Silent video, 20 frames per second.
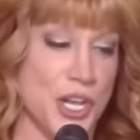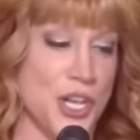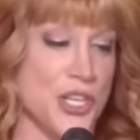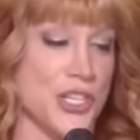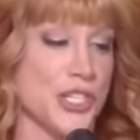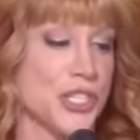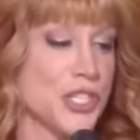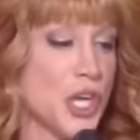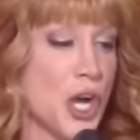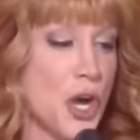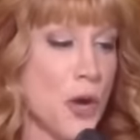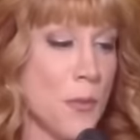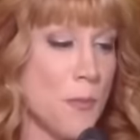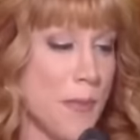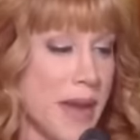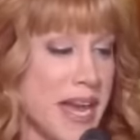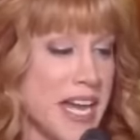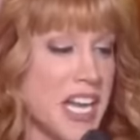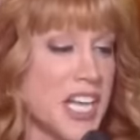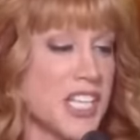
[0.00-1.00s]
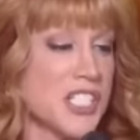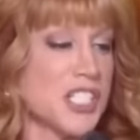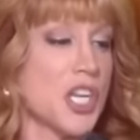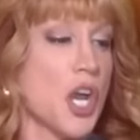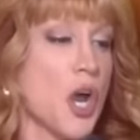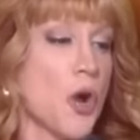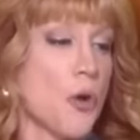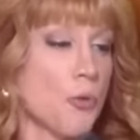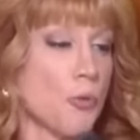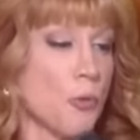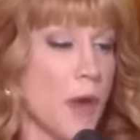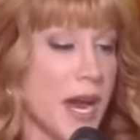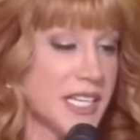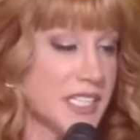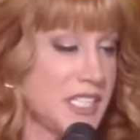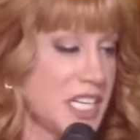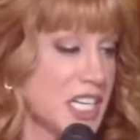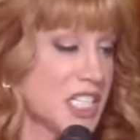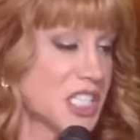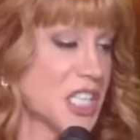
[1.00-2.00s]
Cermetus
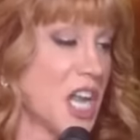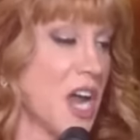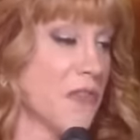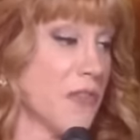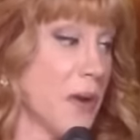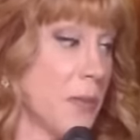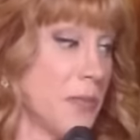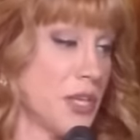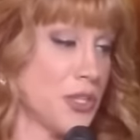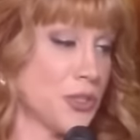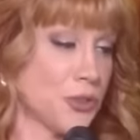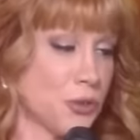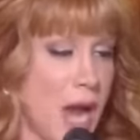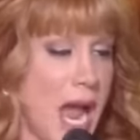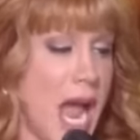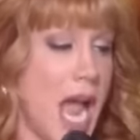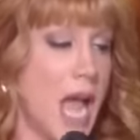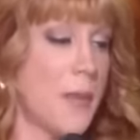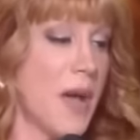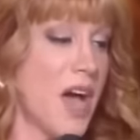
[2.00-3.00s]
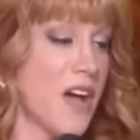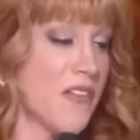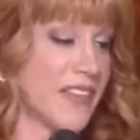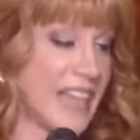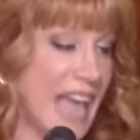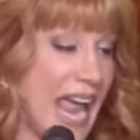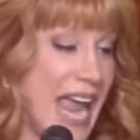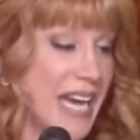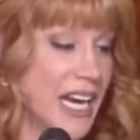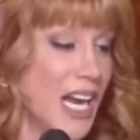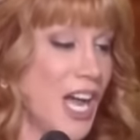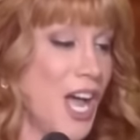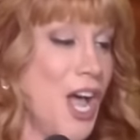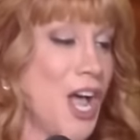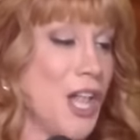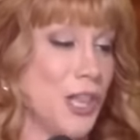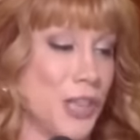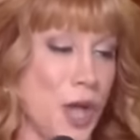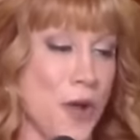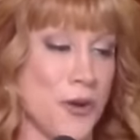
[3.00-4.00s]
erectus from the tribe of Ganga,
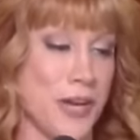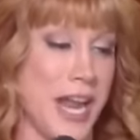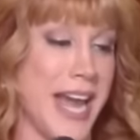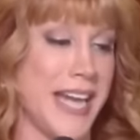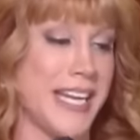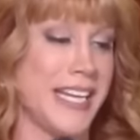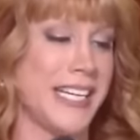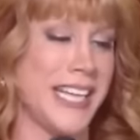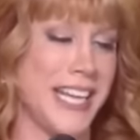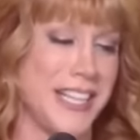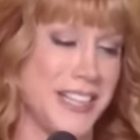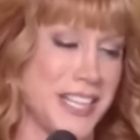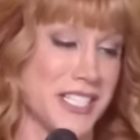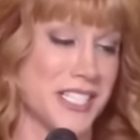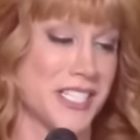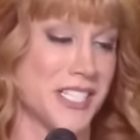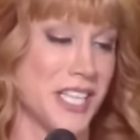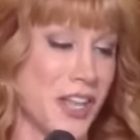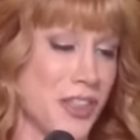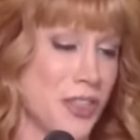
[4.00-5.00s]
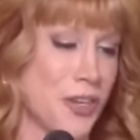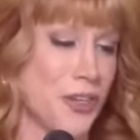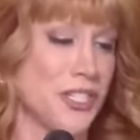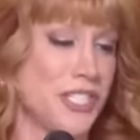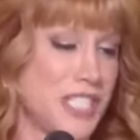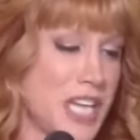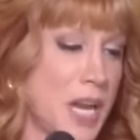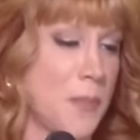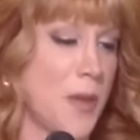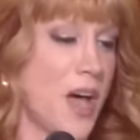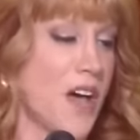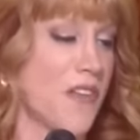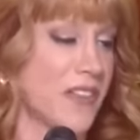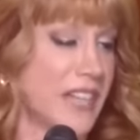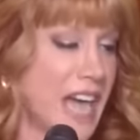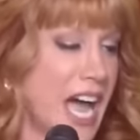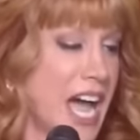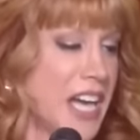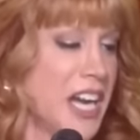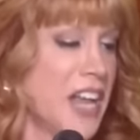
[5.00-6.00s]
located in the southern tip of
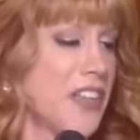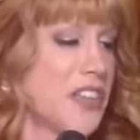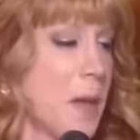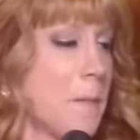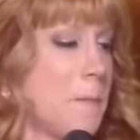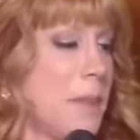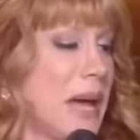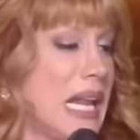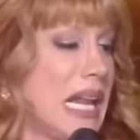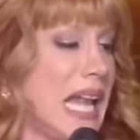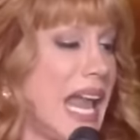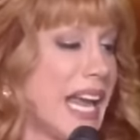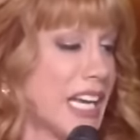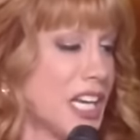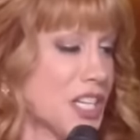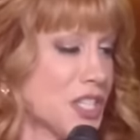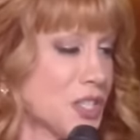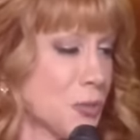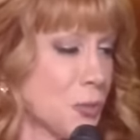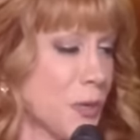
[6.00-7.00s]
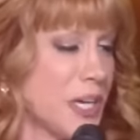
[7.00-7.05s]
Ghana, the Balakist